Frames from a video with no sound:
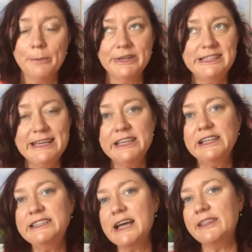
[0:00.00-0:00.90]

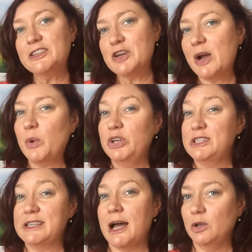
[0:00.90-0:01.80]
particularly down the track when you
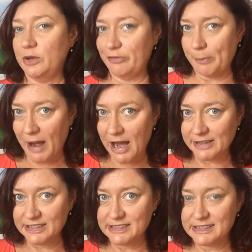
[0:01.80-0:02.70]
start looking for
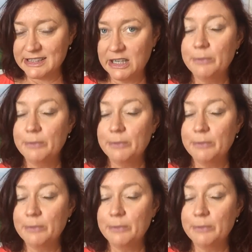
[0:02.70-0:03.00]
partners,